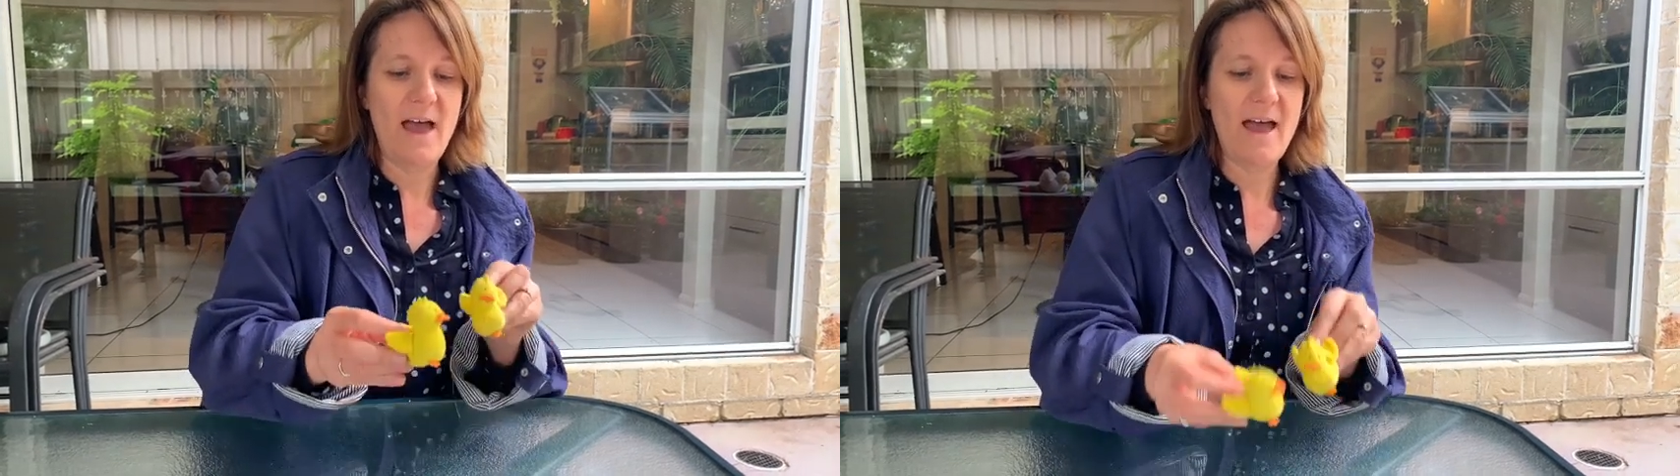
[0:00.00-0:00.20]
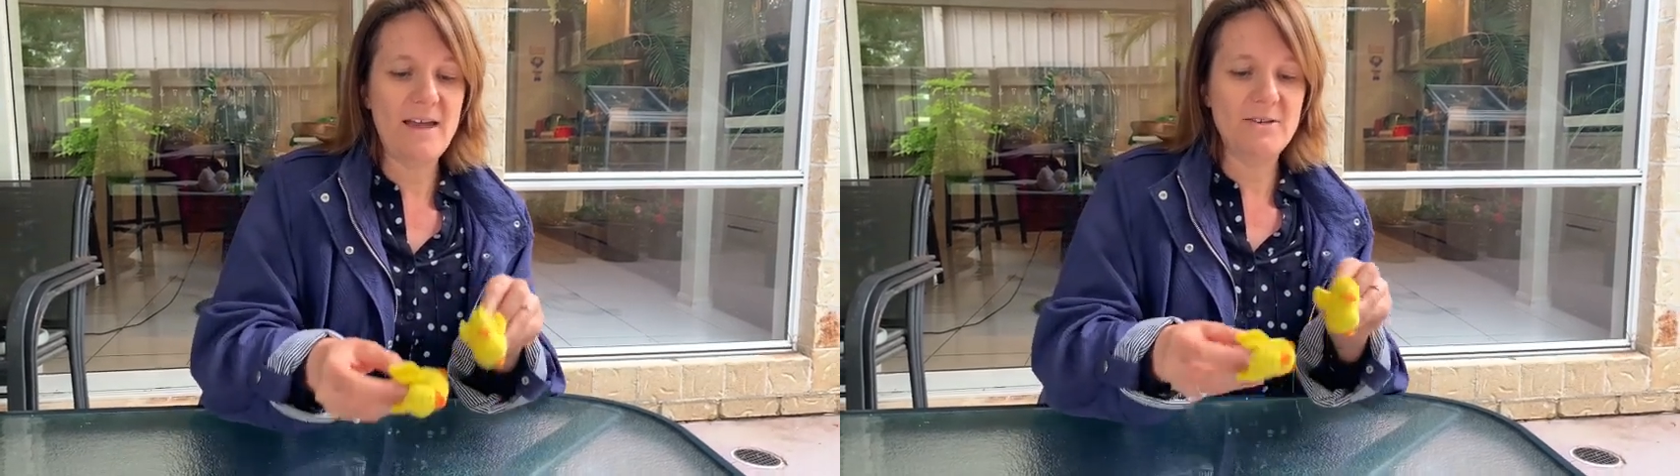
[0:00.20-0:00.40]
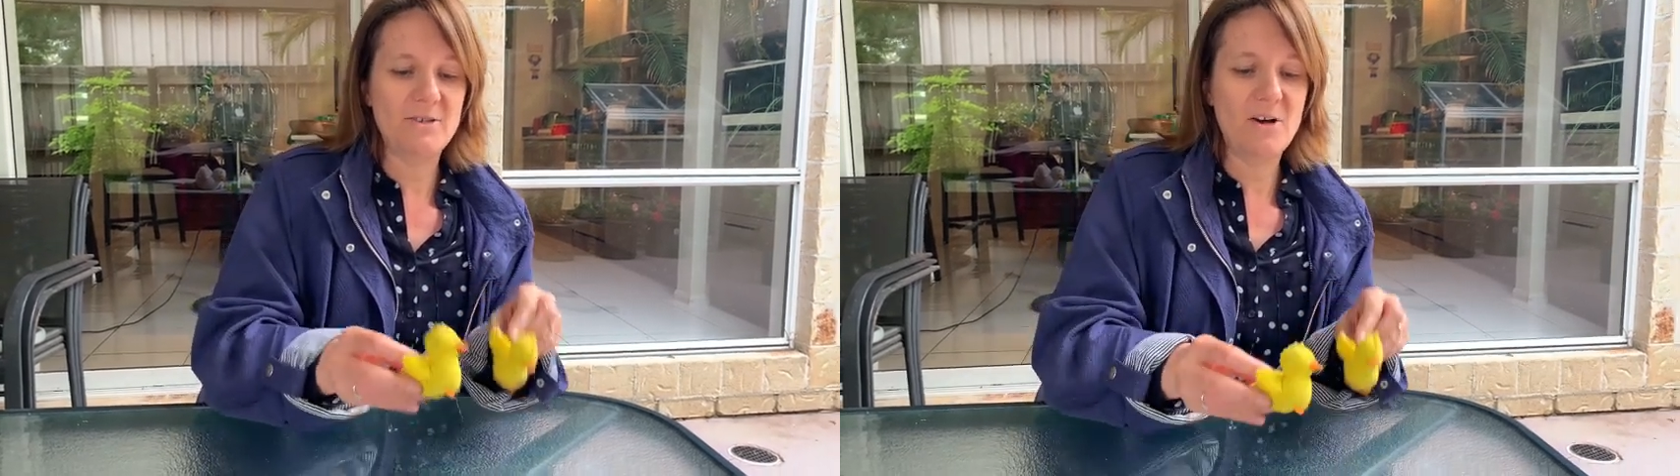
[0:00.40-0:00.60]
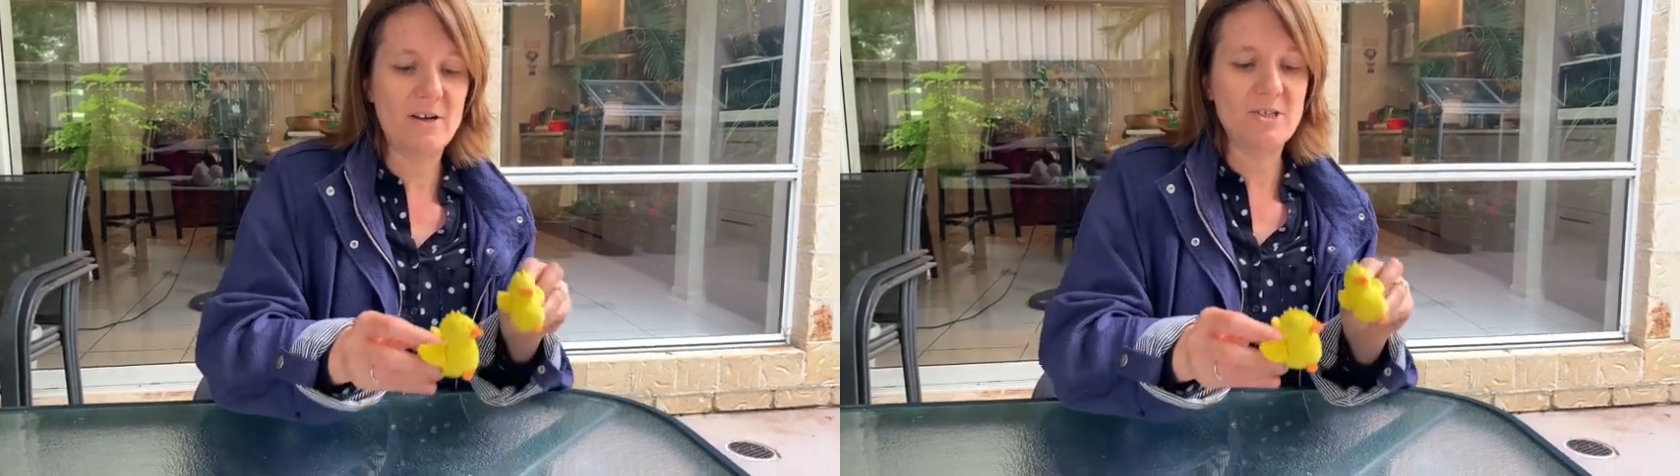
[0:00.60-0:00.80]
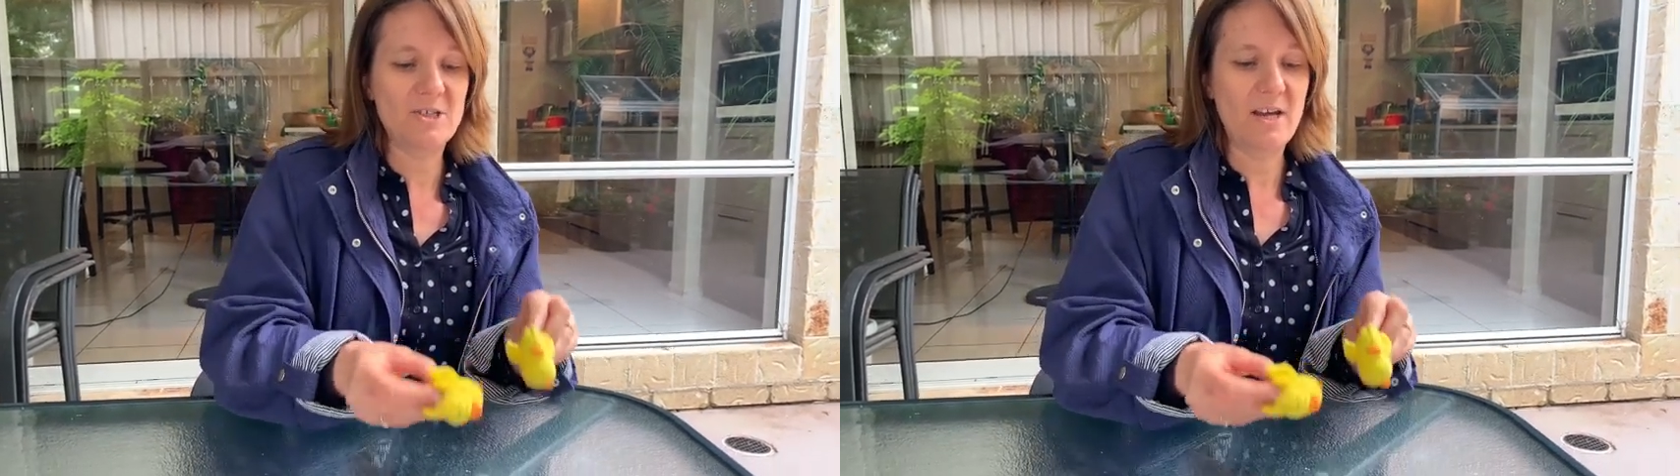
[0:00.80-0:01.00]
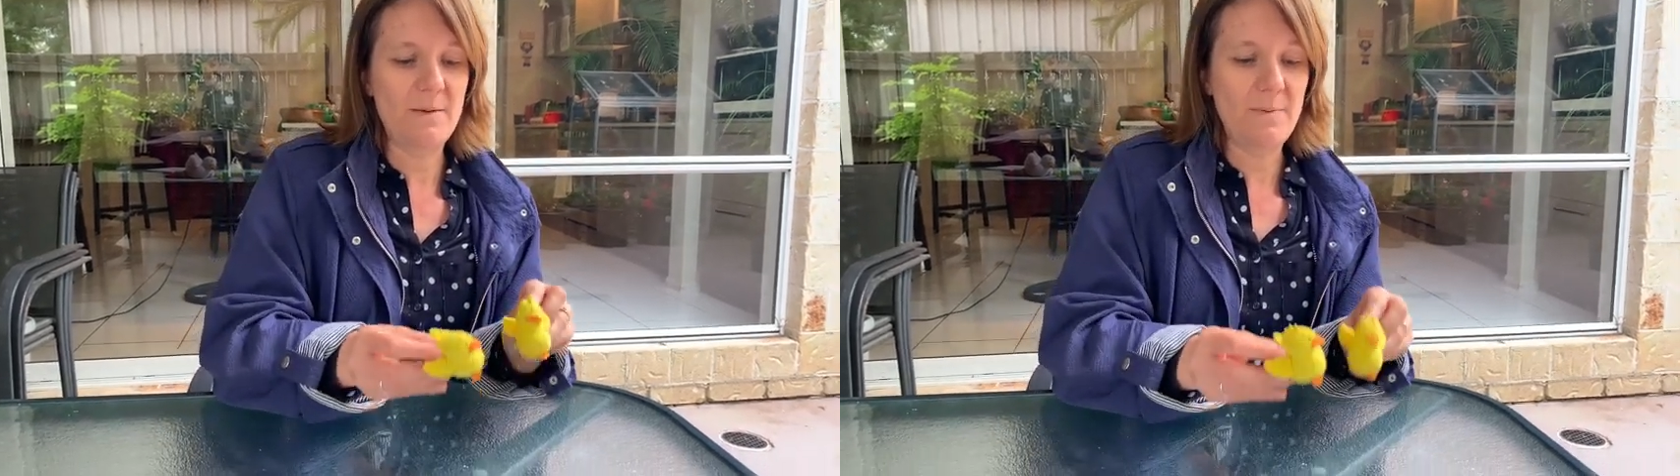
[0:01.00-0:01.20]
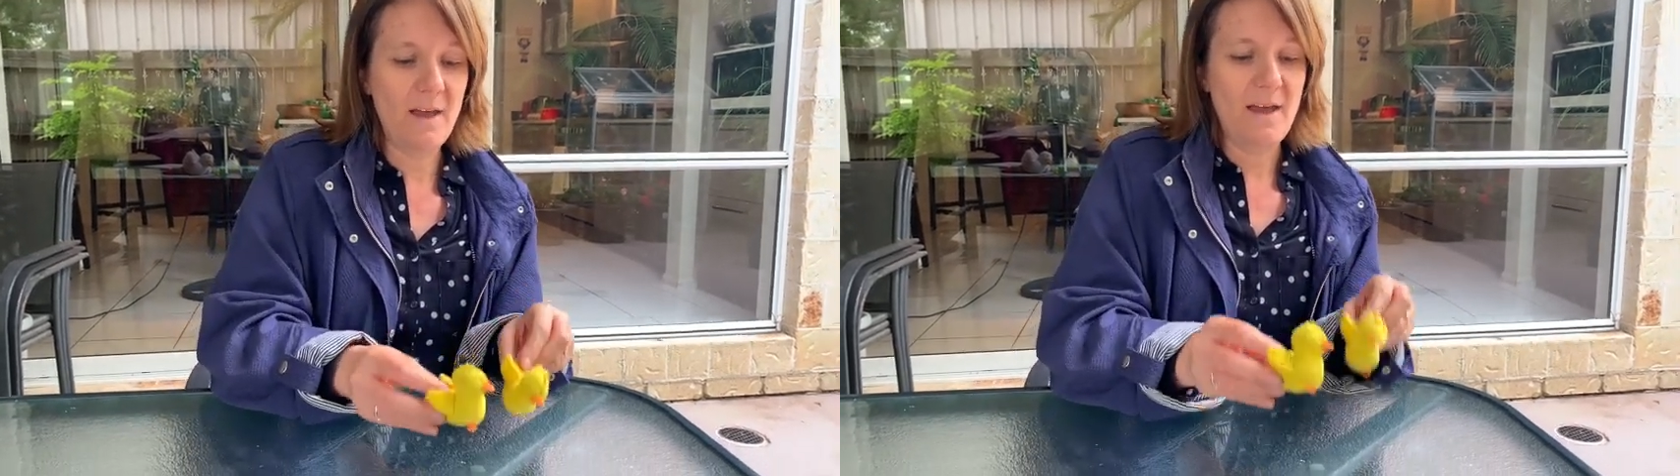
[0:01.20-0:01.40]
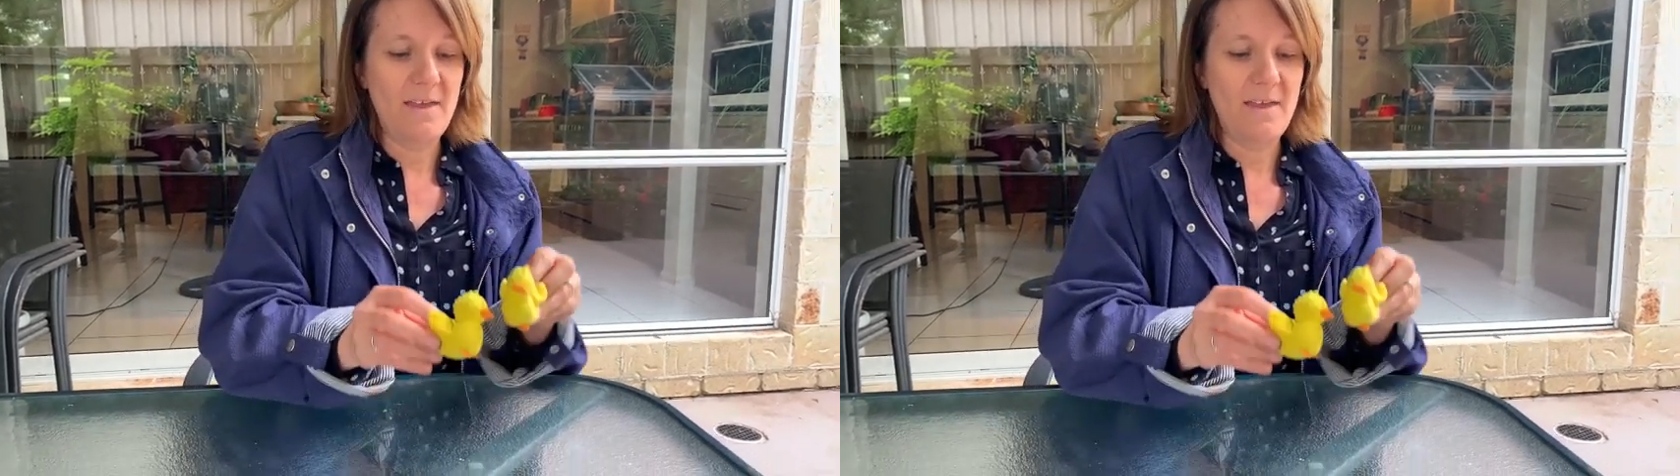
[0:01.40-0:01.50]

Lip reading: and dog and sheep.